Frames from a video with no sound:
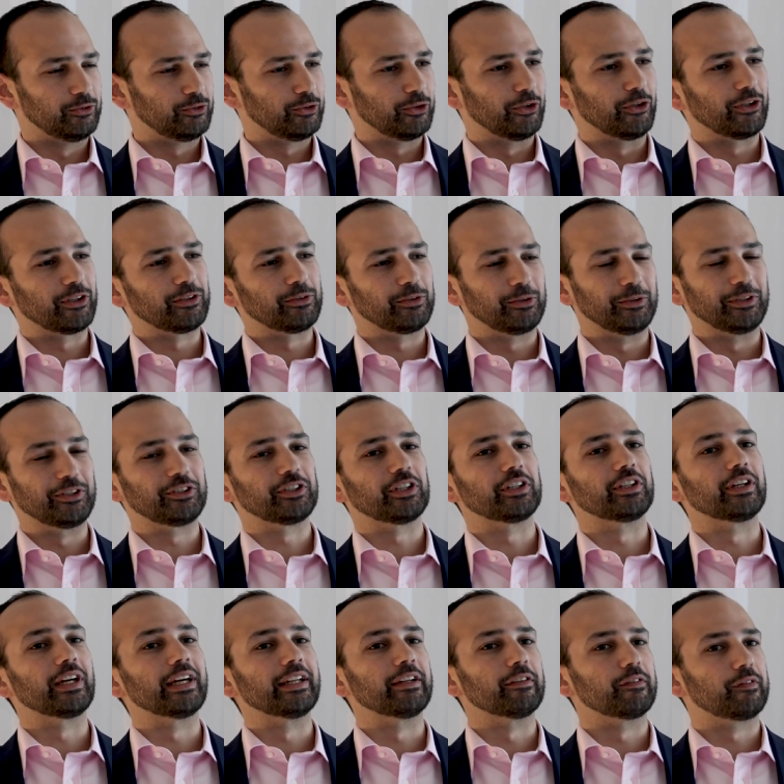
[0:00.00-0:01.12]
talk to each
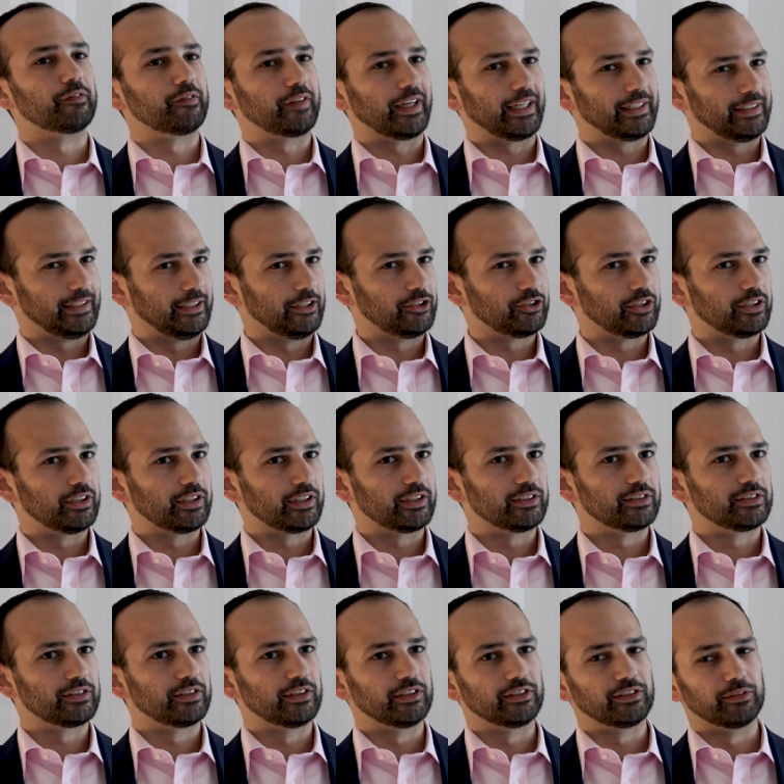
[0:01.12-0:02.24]
other and affect each other
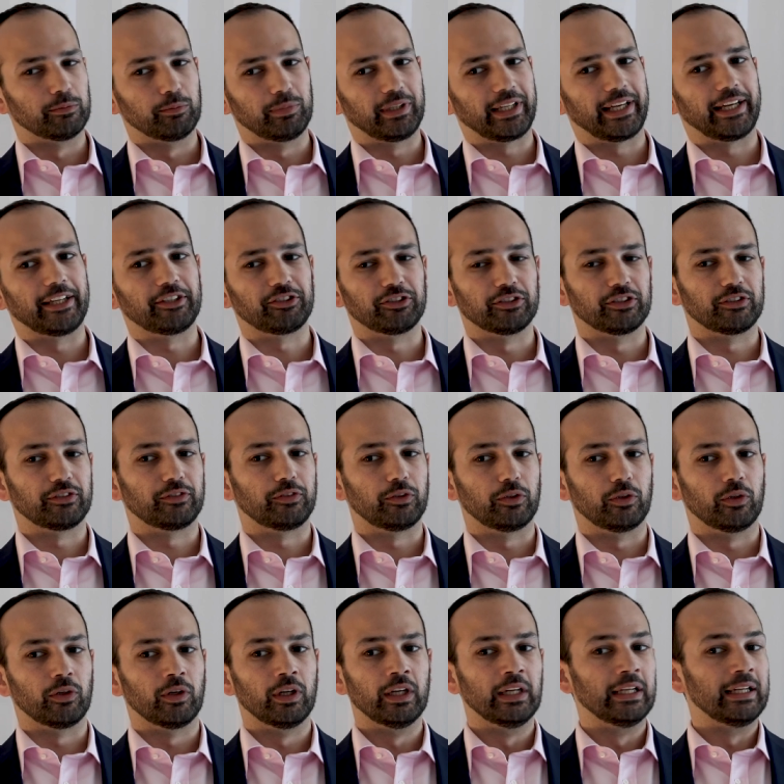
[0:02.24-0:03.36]
because there's implications
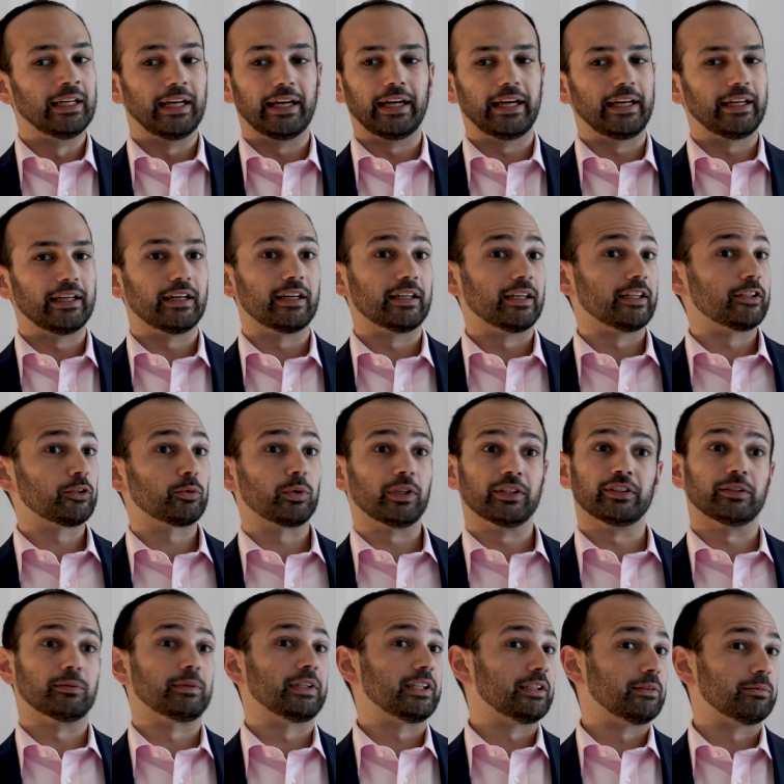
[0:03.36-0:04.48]
for AI and
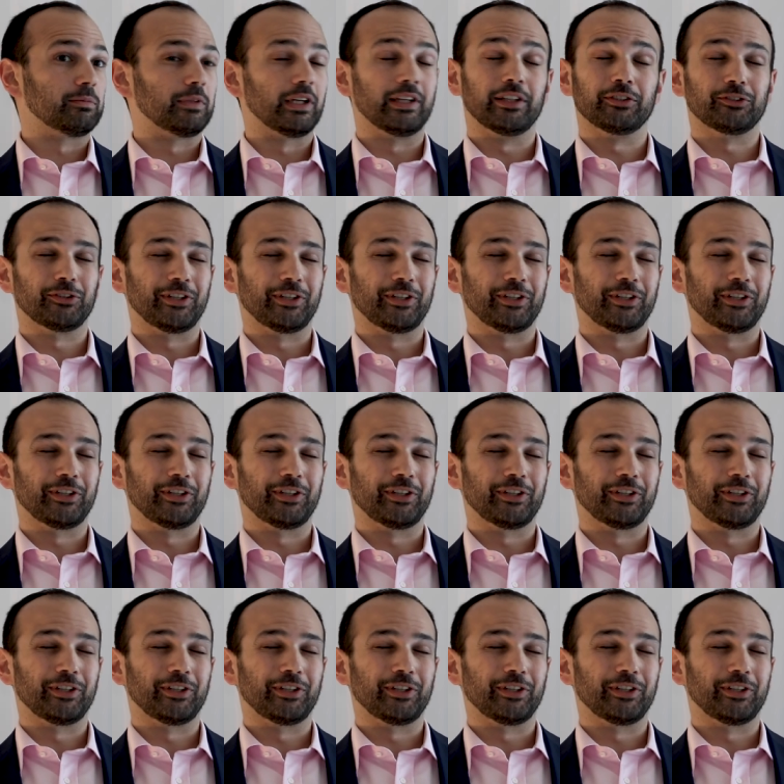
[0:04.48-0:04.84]
quantum in uh,